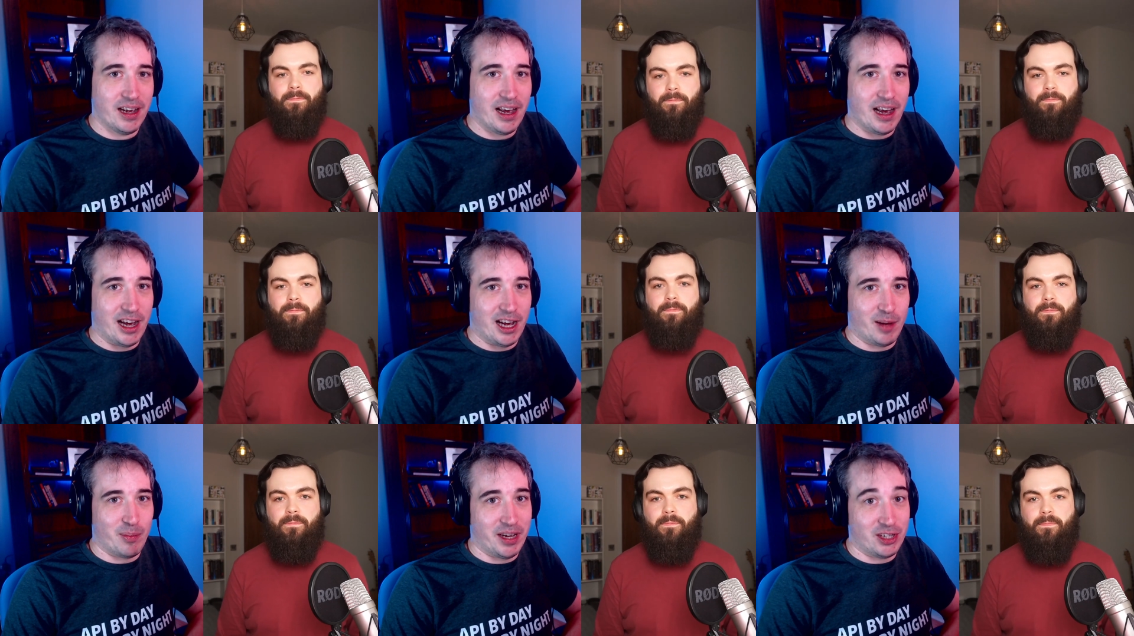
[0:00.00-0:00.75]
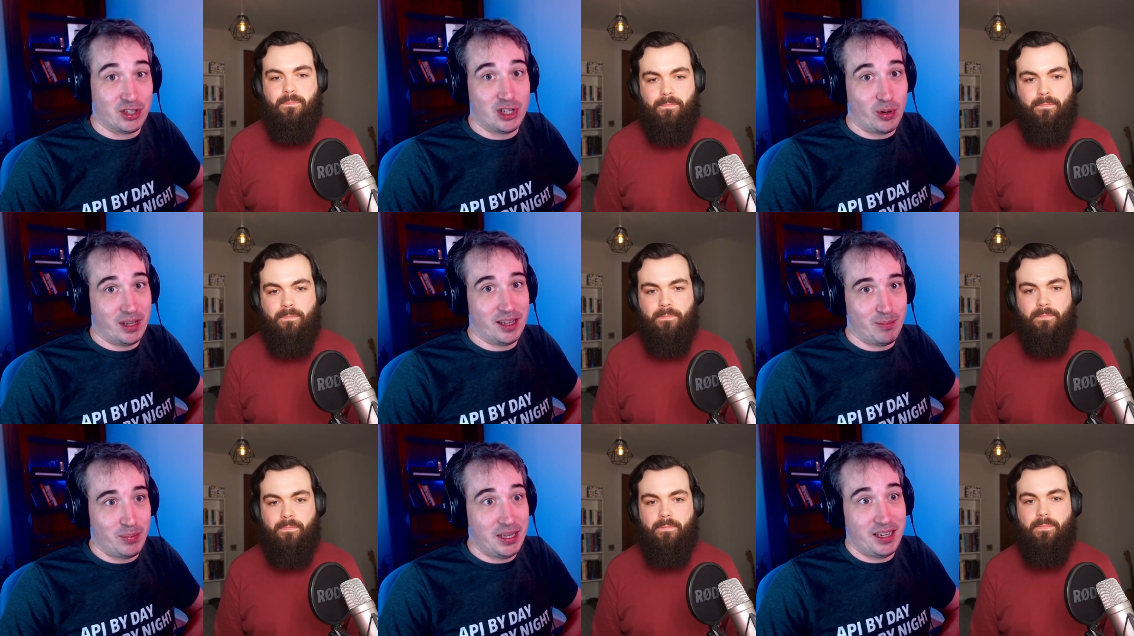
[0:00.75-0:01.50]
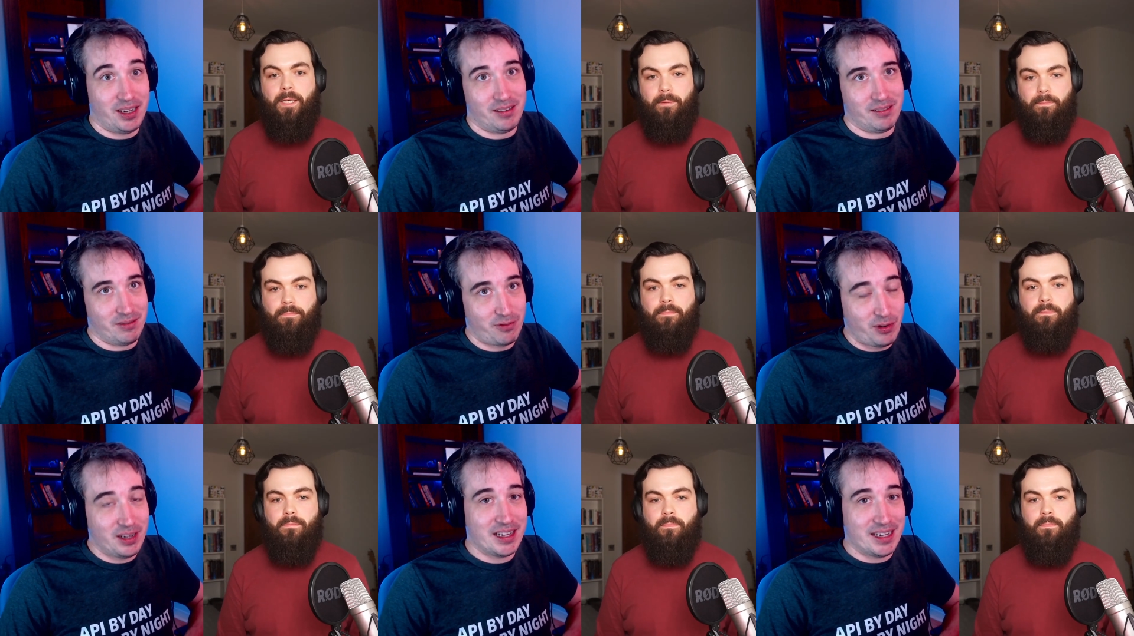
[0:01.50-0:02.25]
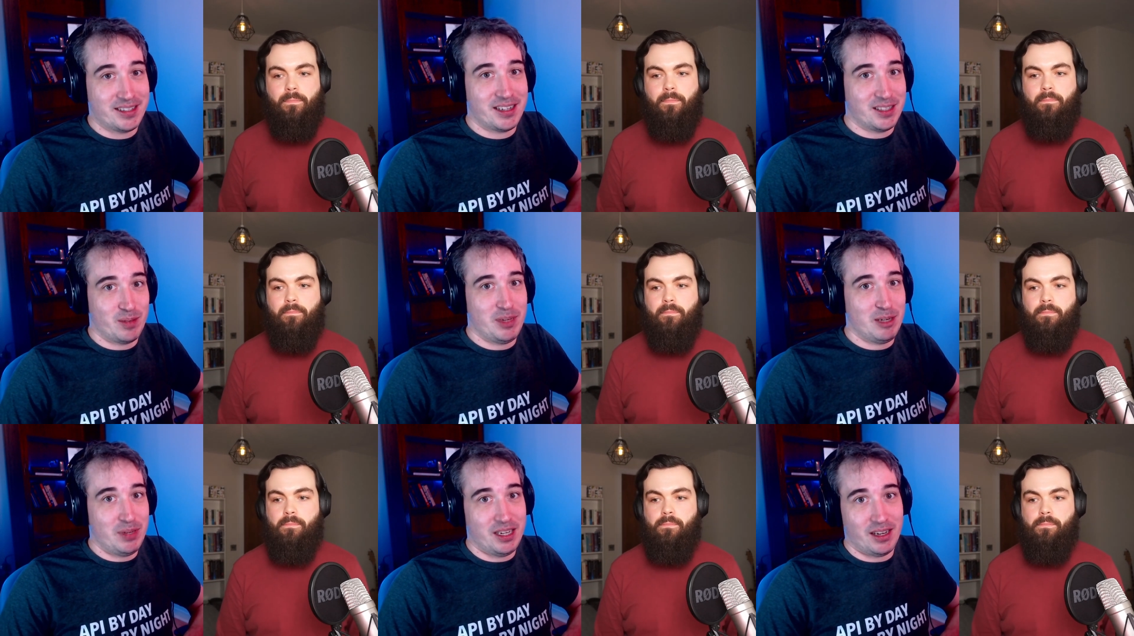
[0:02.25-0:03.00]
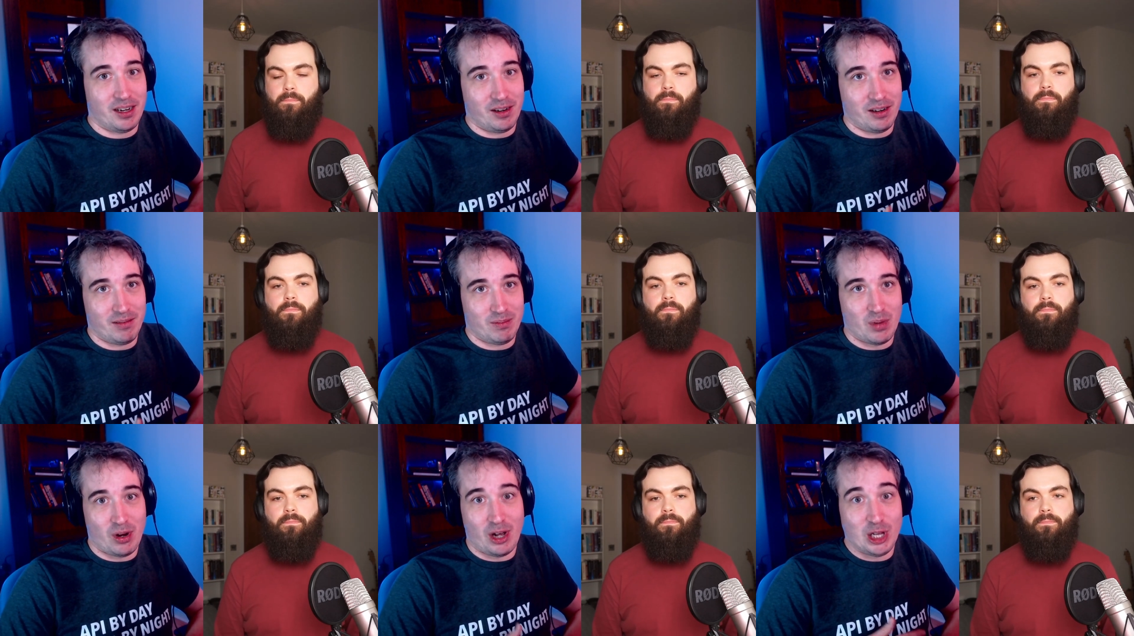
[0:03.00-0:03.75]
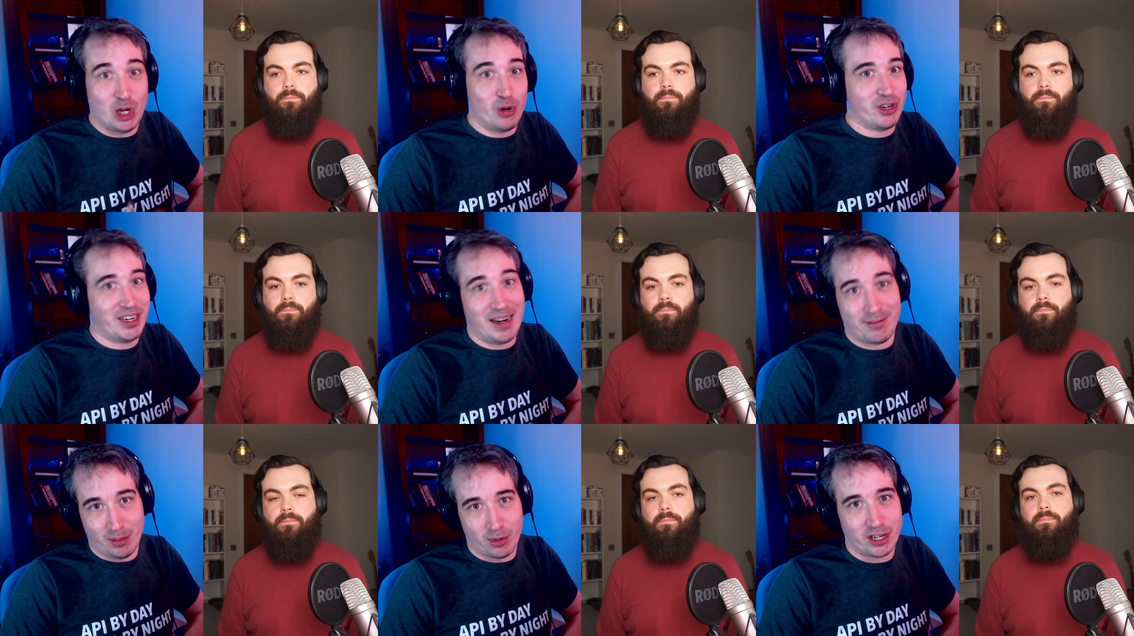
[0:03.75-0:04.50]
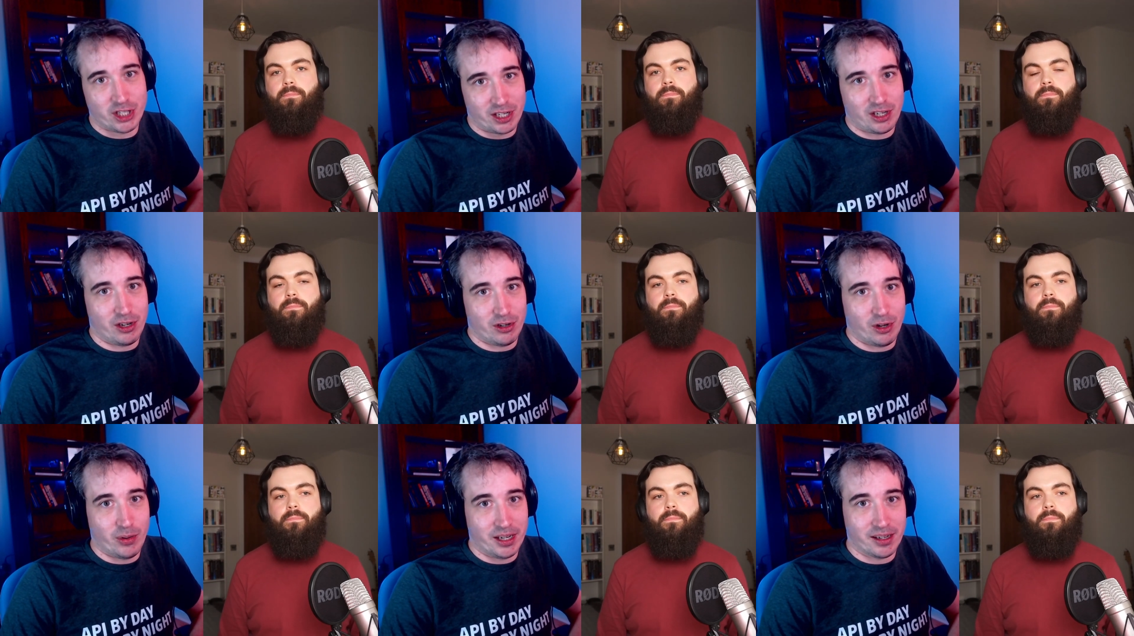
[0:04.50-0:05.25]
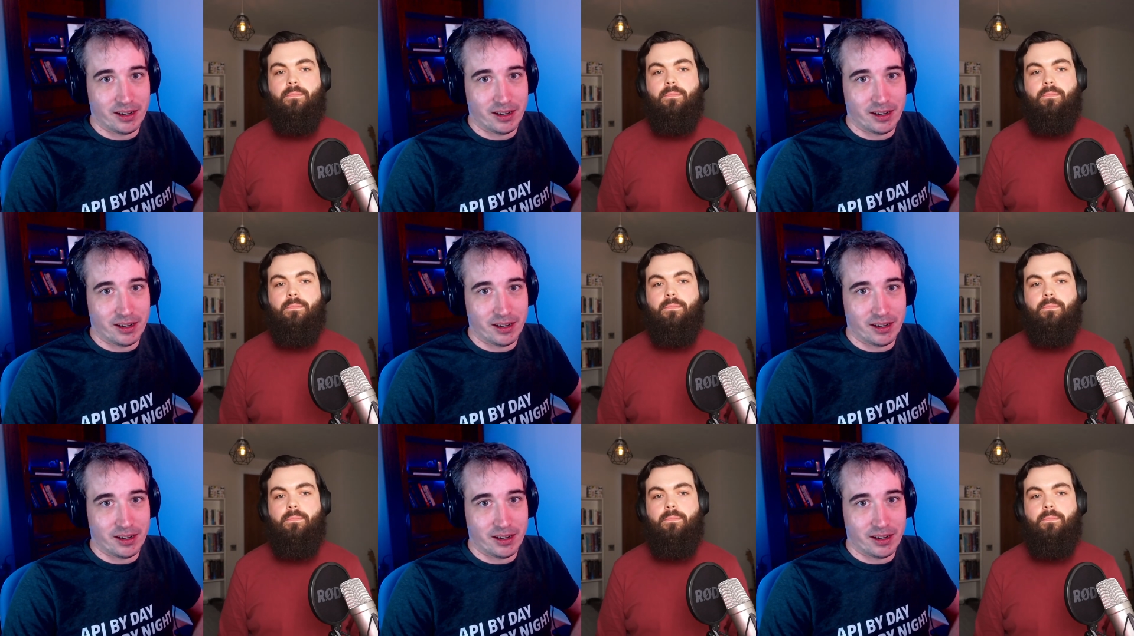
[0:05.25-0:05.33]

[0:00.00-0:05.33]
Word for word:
Speaker 1: Um, and just knowing that being yeah. freelance doesn't mean being alone on every project that you're doing.